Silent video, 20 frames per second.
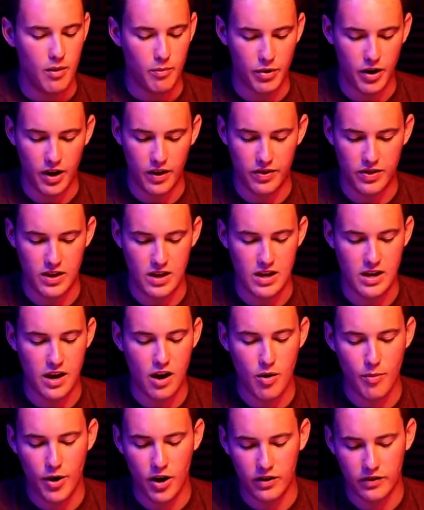But the
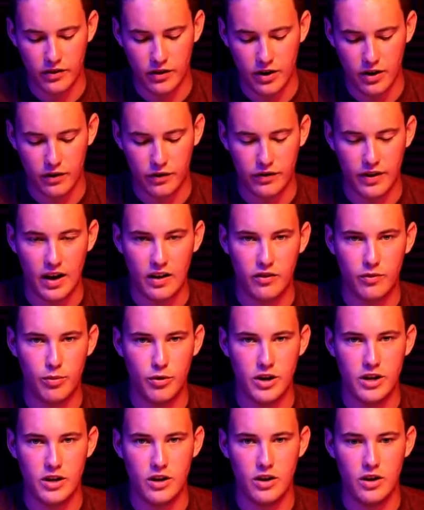gearbox in here sounds
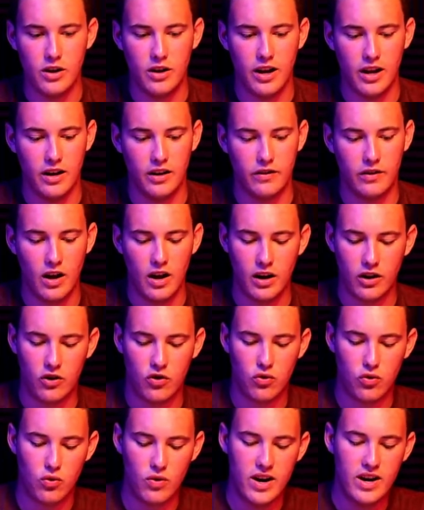pretty good, and it's got a
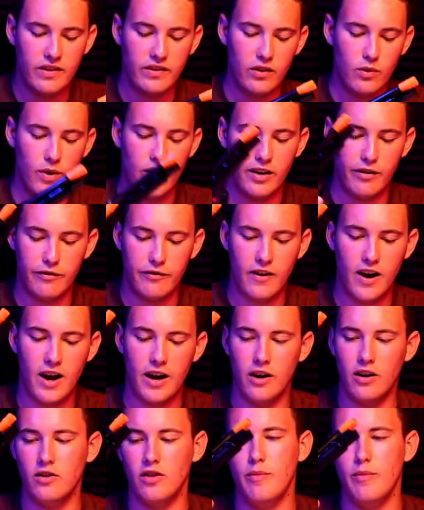crazy rate of fire.